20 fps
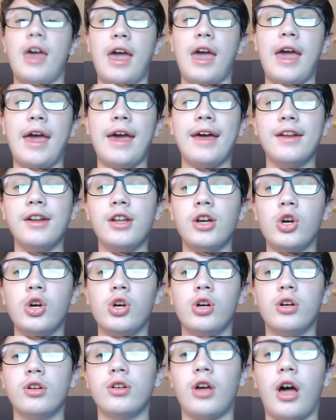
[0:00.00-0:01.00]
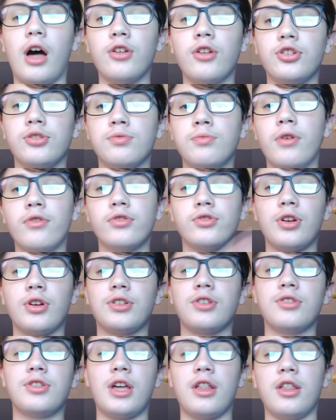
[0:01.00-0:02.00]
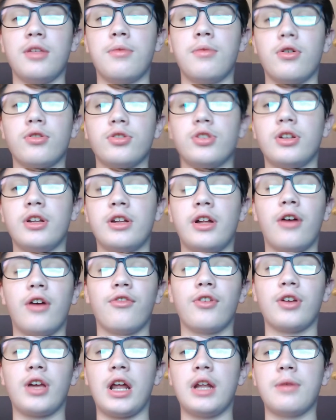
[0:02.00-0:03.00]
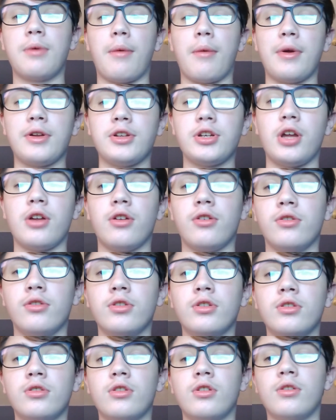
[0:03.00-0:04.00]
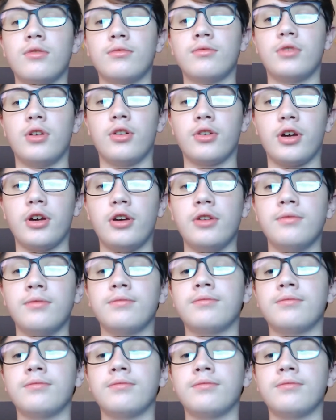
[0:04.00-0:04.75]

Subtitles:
and I'll just move straight to Daily Motion, and I'll forget about my channel. Okay?